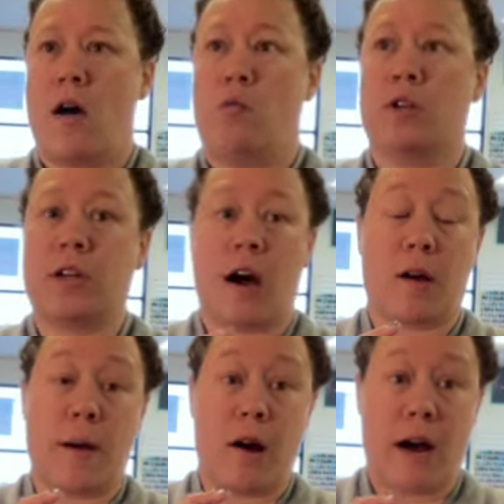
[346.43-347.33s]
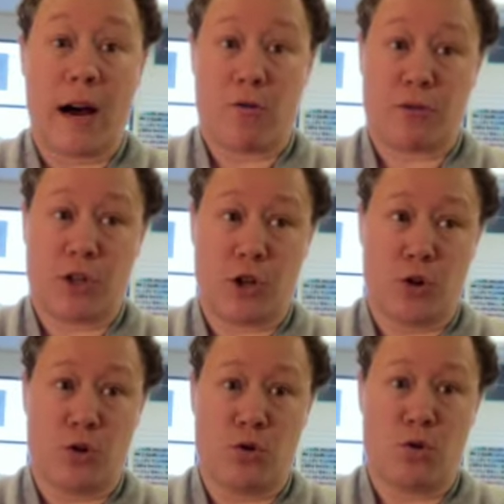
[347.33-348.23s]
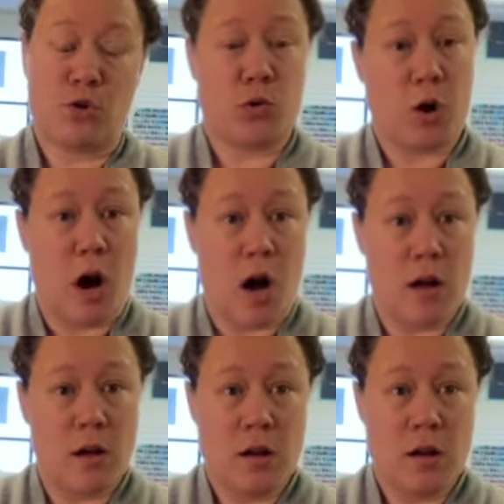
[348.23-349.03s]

We'll talk about how to draw